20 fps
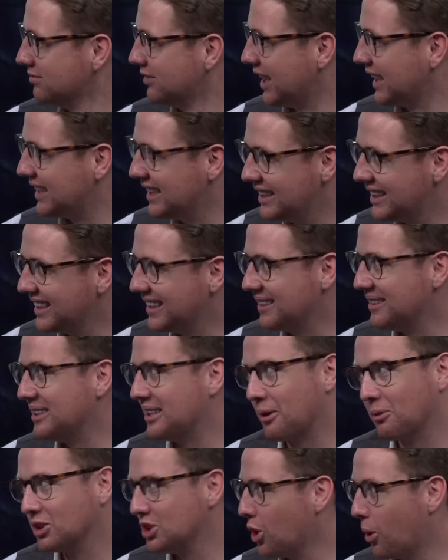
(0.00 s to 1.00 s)
Like he didn't.
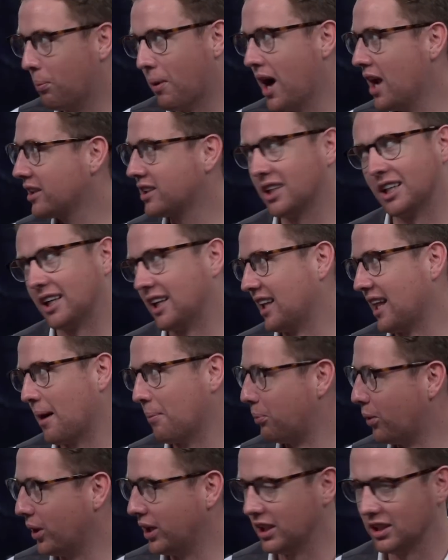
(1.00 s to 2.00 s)
There was no bargaining at that
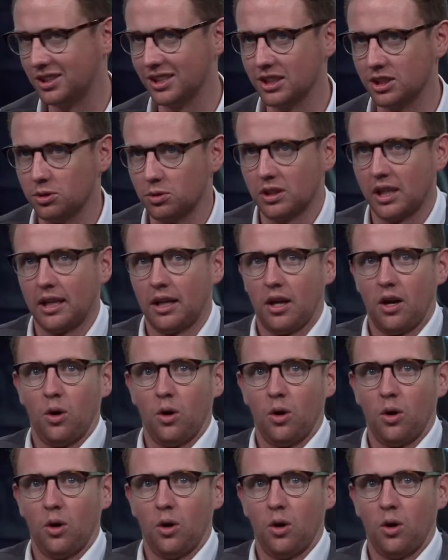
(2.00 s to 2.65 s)
point, and Jesus was like,